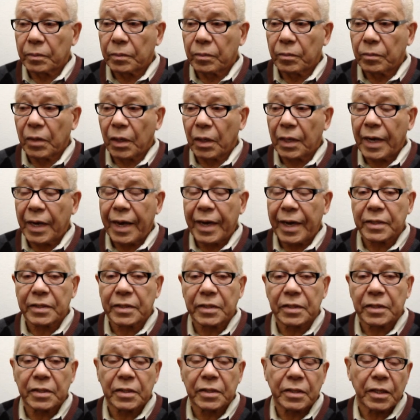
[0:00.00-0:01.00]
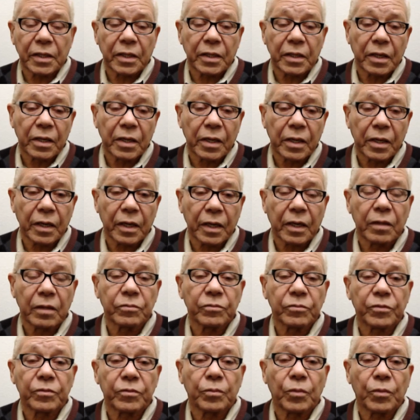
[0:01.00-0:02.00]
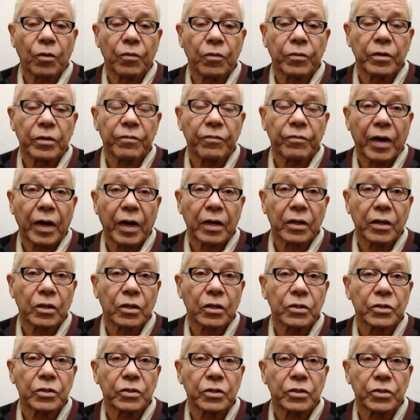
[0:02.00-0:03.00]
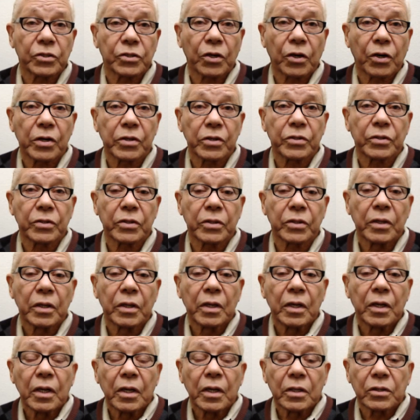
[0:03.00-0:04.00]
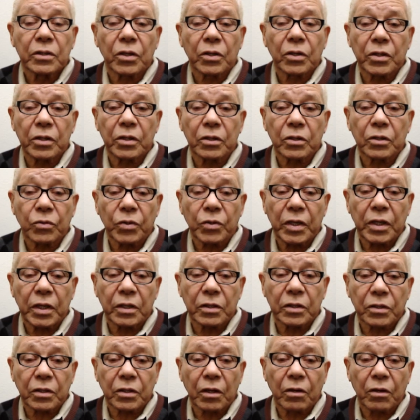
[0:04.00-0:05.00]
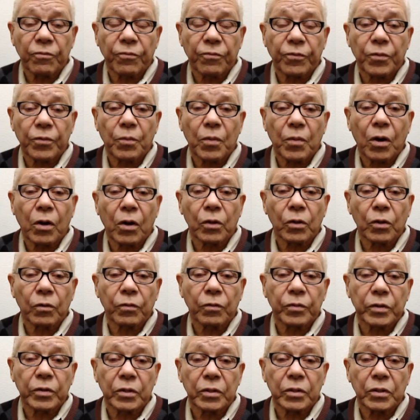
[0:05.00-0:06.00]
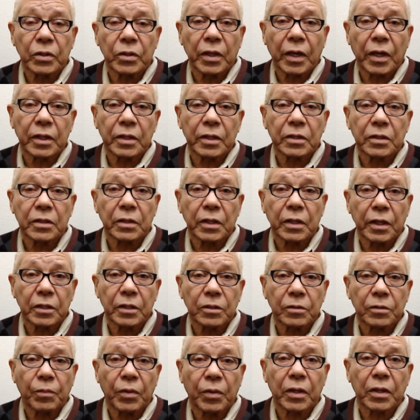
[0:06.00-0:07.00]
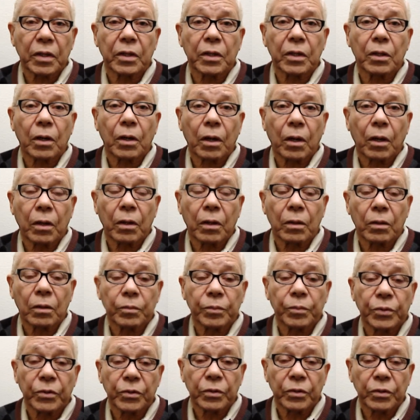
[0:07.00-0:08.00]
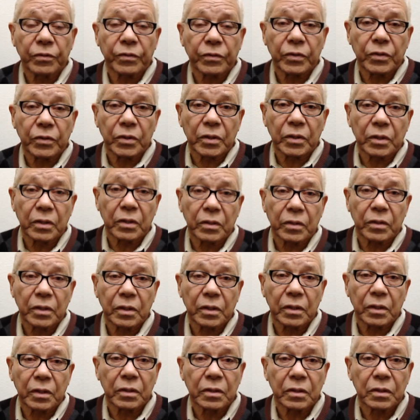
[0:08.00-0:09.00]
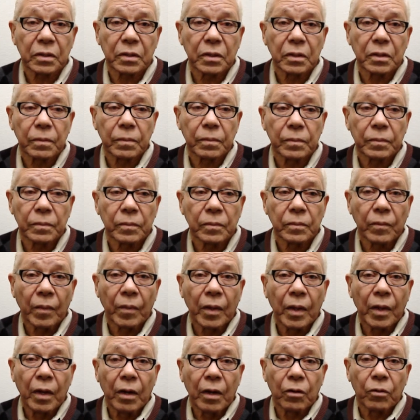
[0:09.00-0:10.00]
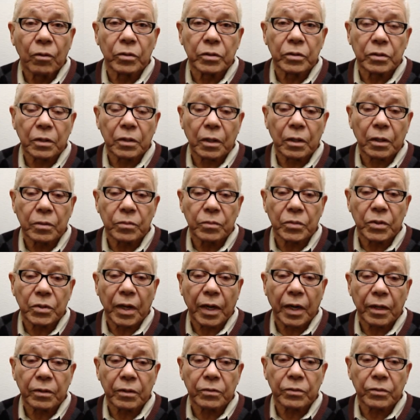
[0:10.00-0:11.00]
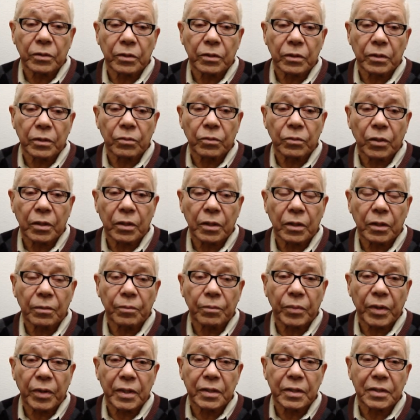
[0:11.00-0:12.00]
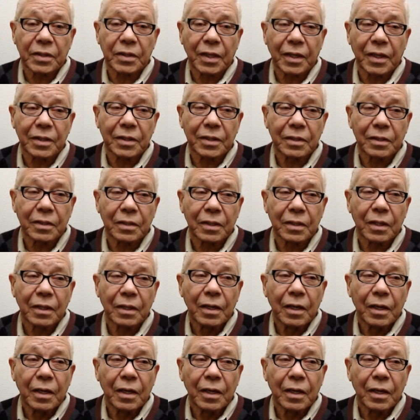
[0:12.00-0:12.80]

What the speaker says: molasses and the honey comes from over in Valdosta, Georgia. So the ingredients come from all over the United States, but they're all pure food ingredients, which comes out to one of the best taste